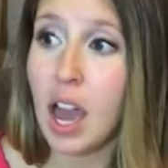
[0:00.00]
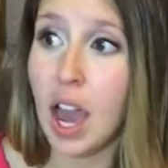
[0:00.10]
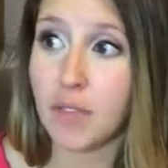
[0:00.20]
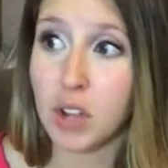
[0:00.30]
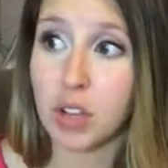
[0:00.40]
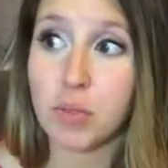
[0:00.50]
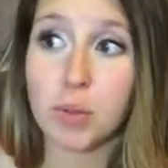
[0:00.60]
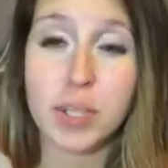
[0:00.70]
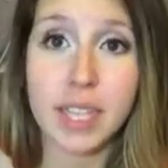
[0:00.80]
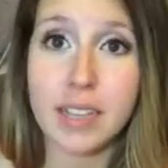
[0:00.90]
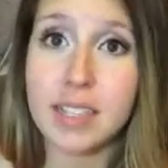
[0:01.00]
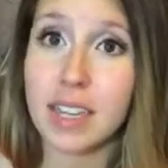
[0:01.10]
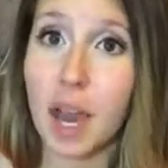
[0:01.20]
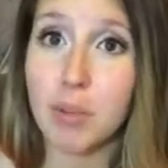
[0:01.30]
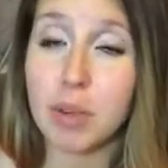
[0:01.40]
I've gone through and tested a
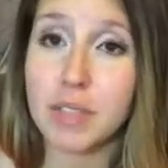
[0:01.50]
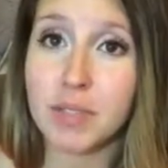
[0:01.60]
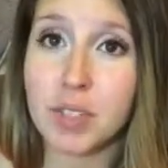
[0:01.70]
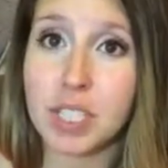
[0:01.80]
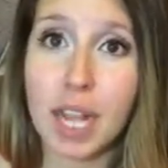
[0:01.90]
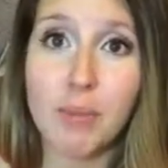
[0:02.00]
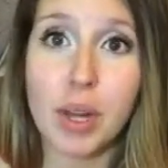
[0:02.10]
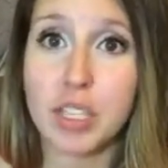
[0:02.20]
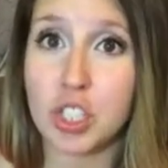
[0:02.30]
couple of different timelines,